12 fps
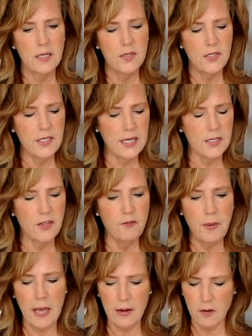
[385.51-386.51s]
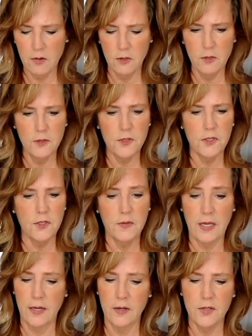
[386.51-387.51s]
Six of Pentacles.
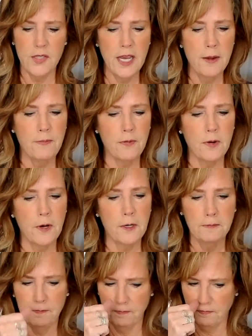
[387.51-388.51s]
There's the Emperor.